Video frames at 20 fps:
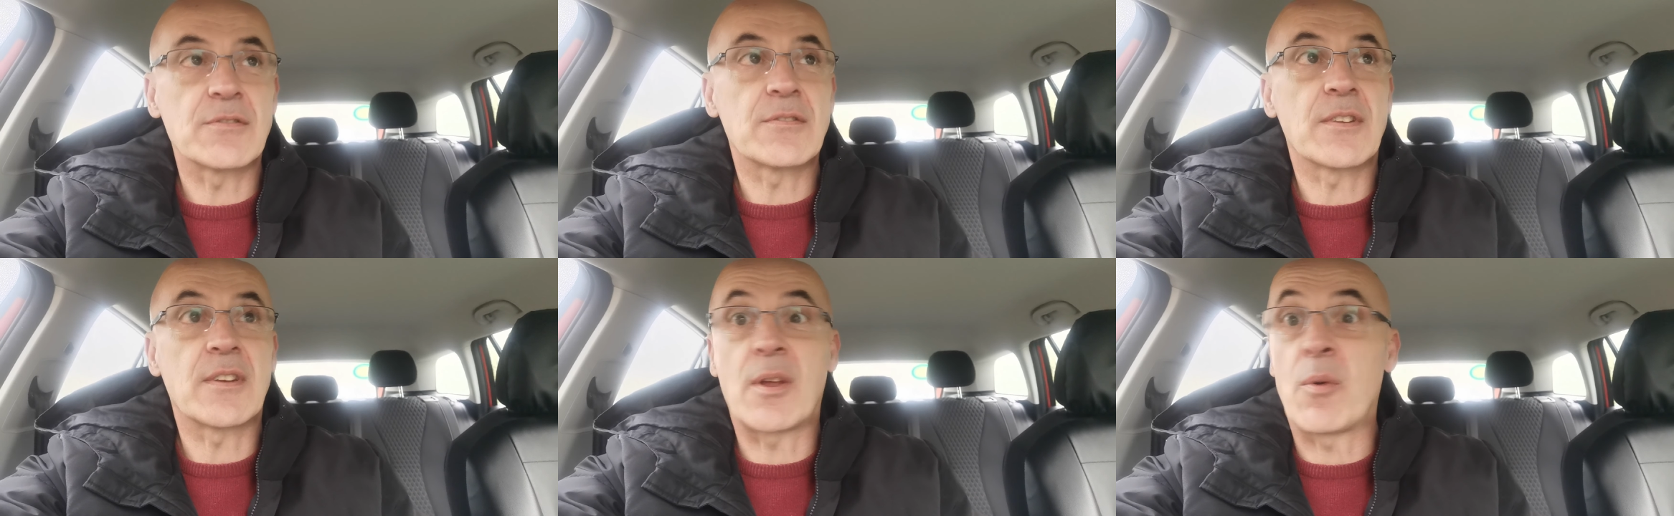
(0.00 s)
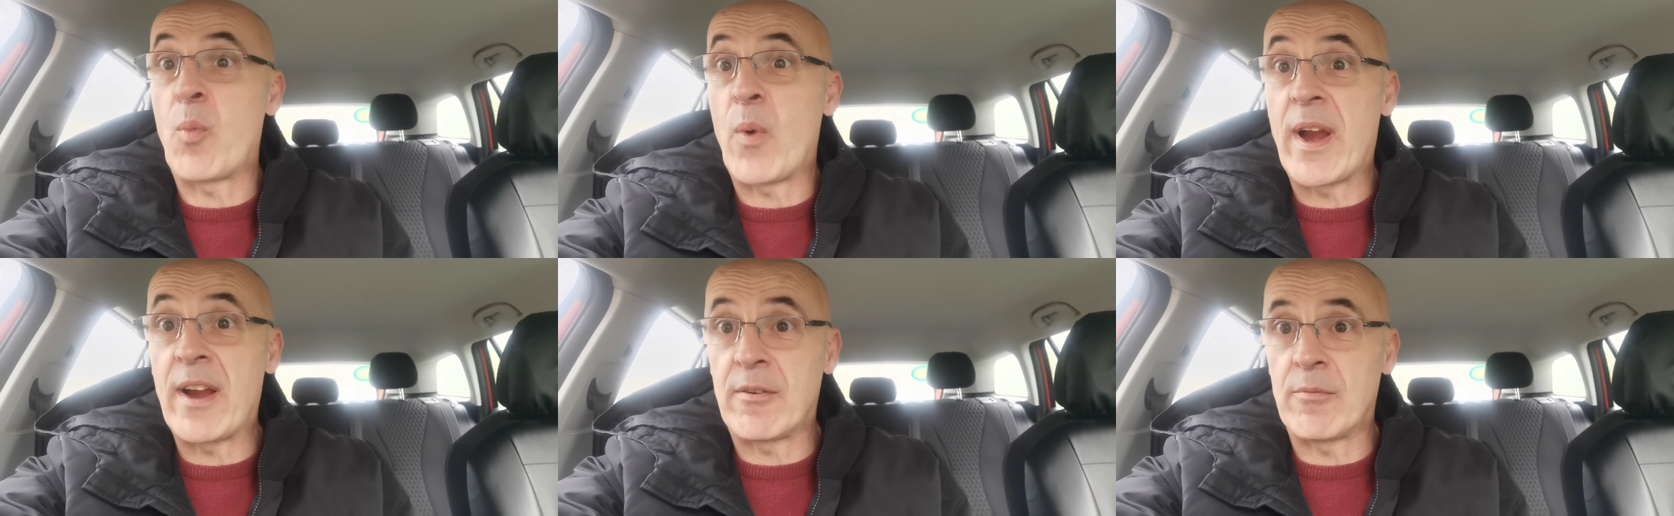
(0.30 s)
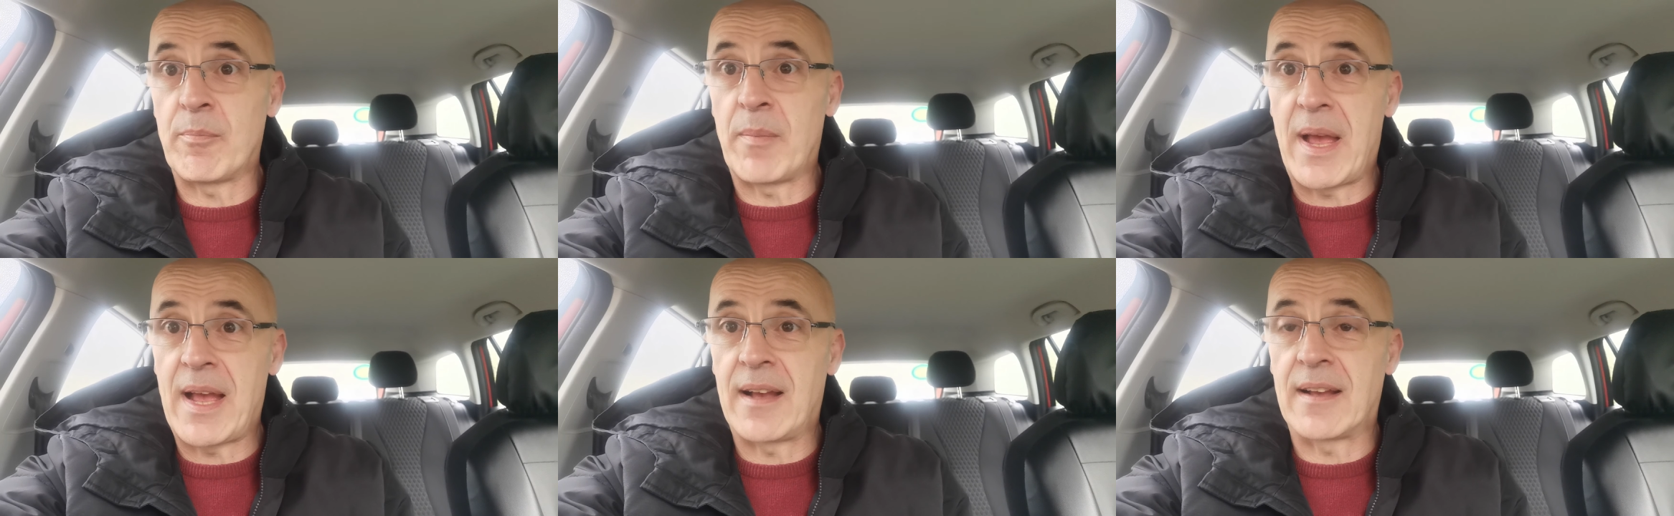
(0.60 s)
other than
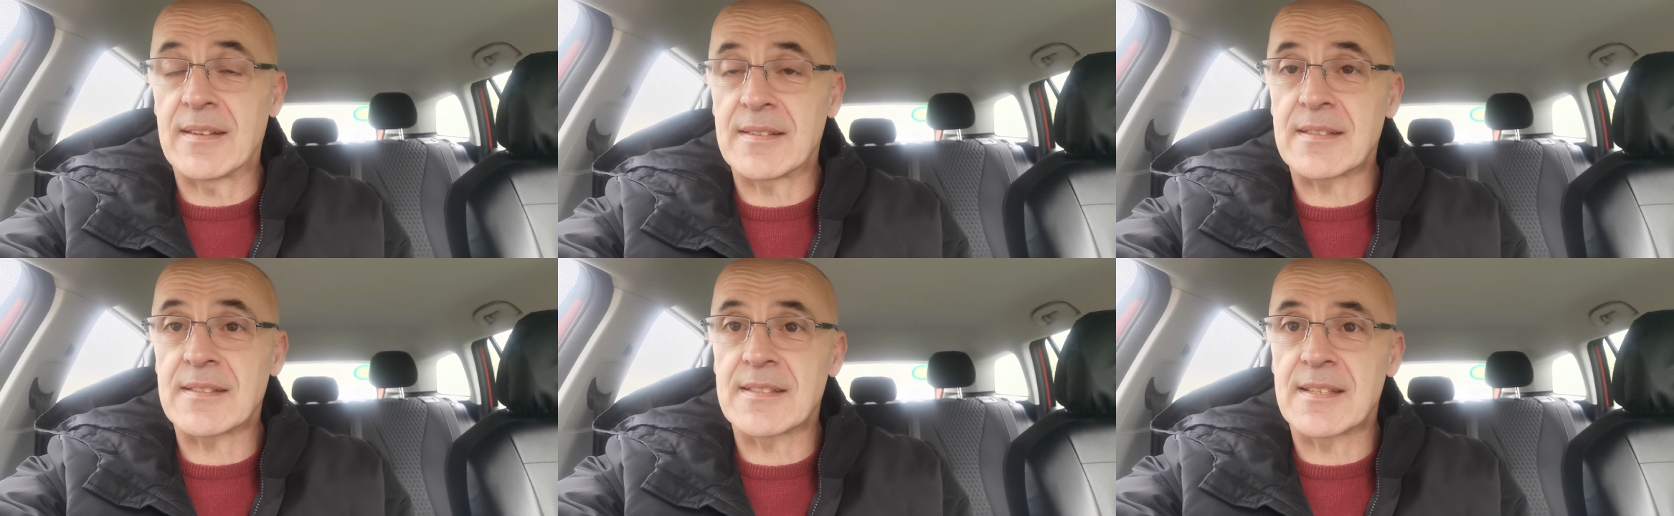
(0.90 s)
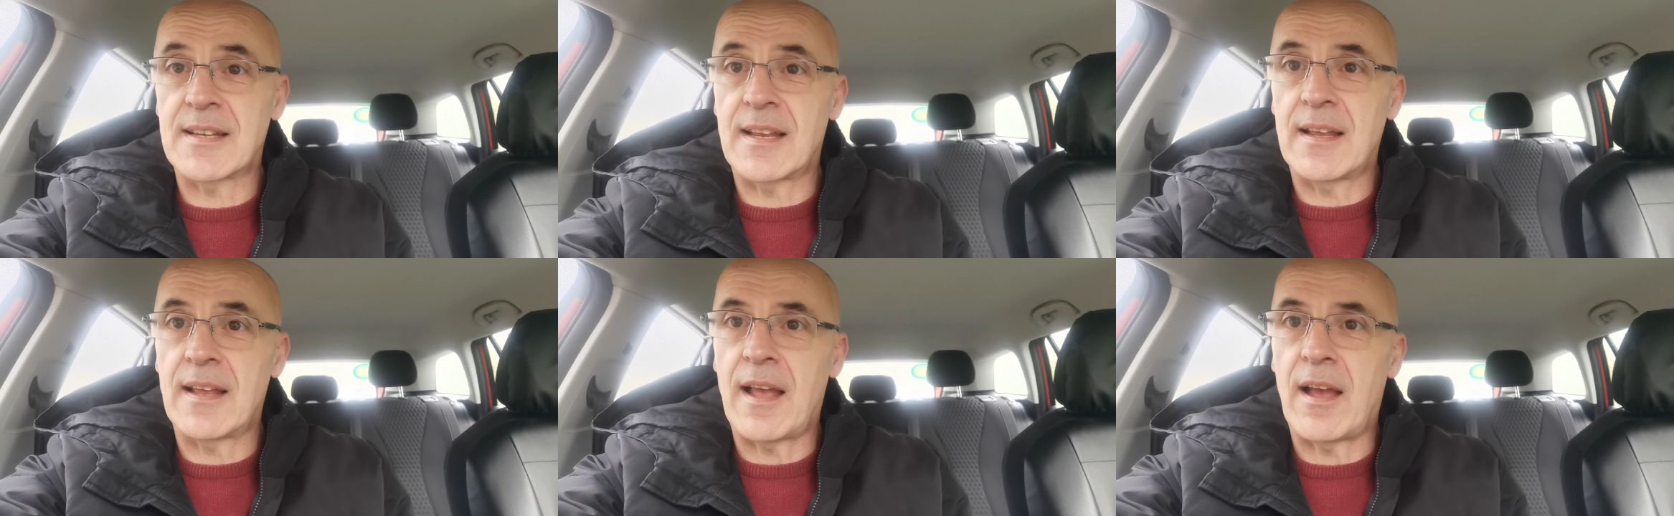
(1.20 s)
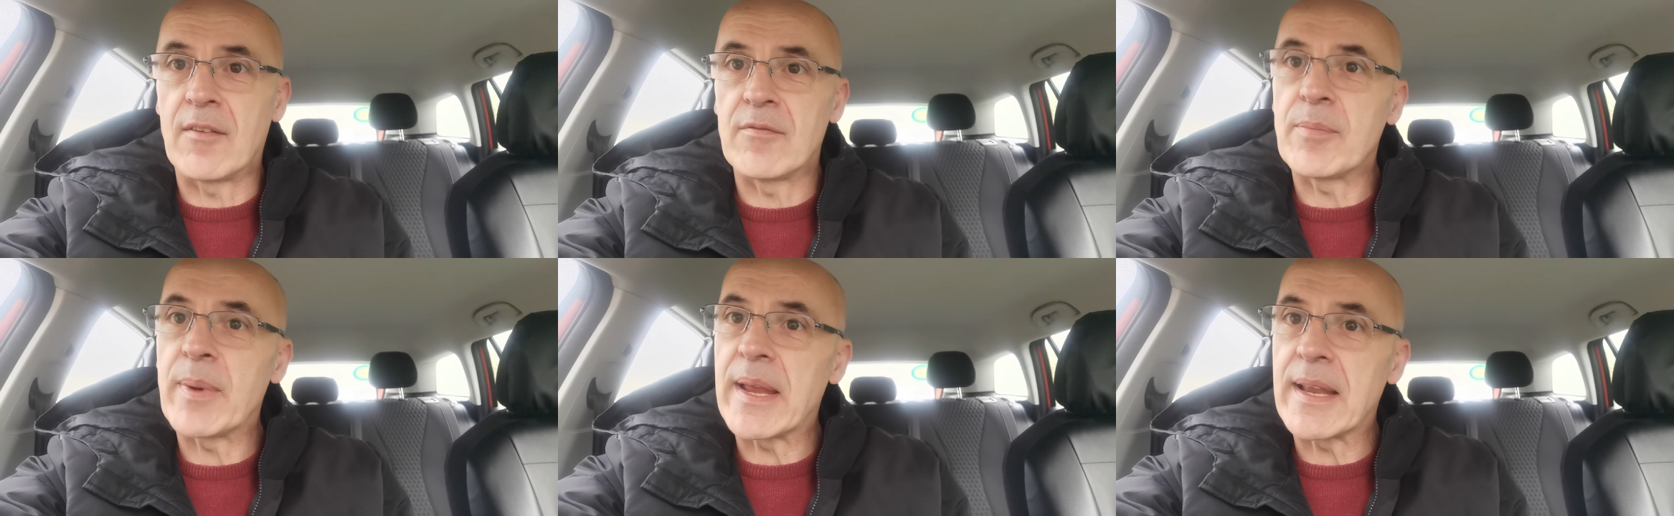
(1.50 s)
wearing masks
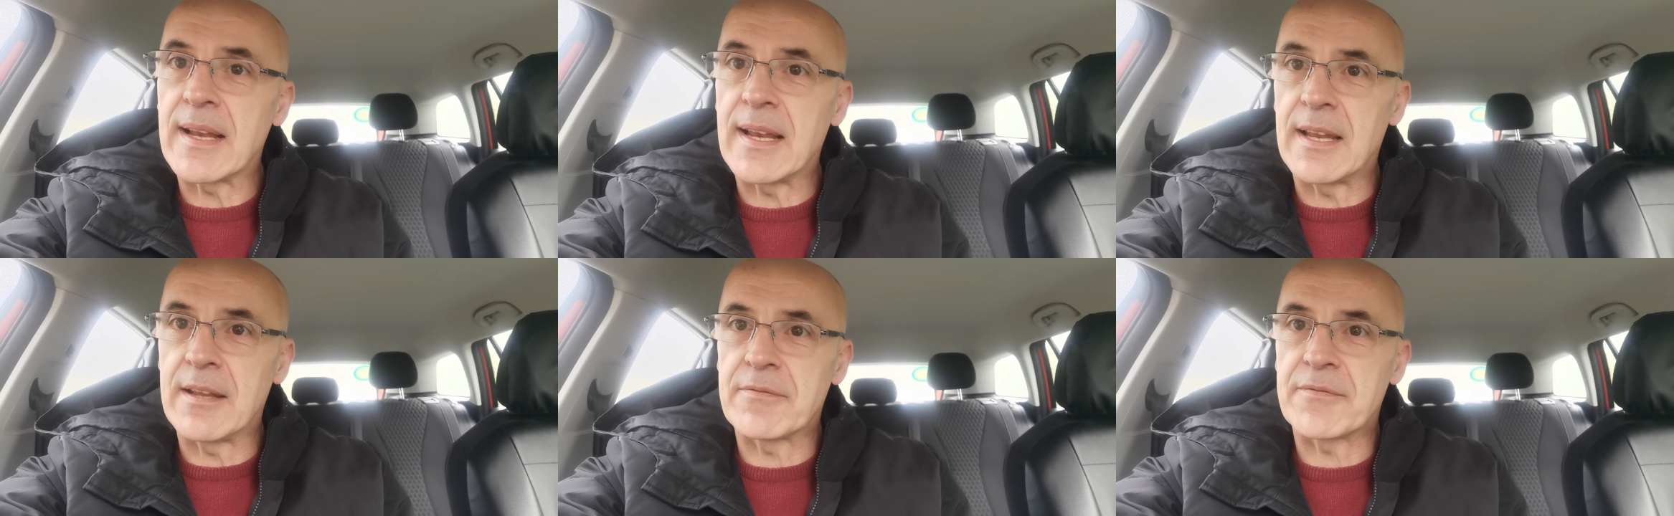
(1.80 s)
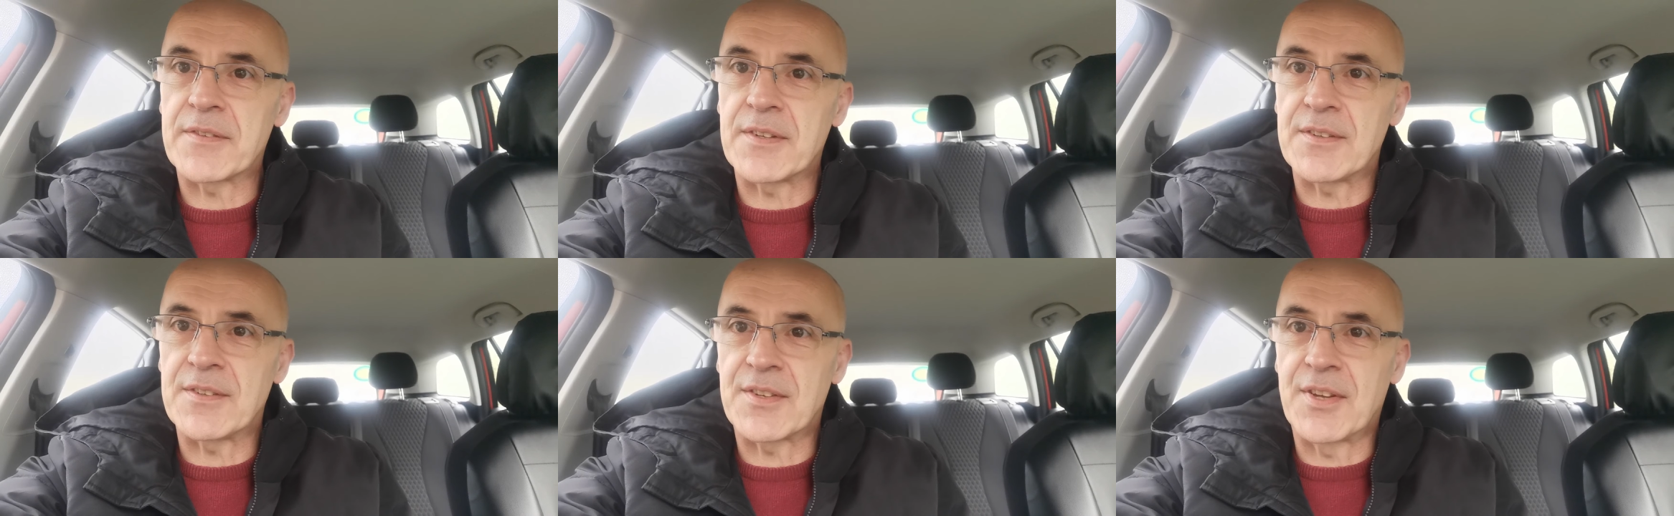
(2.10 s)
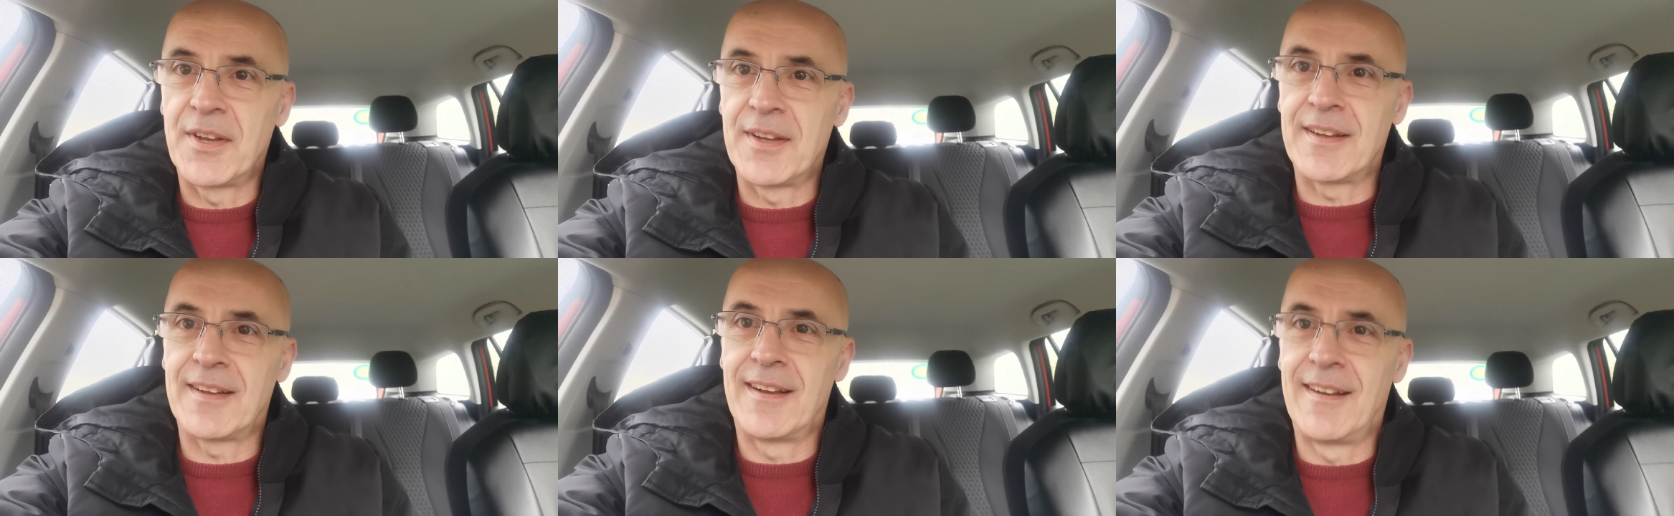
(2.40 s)
have been lifted.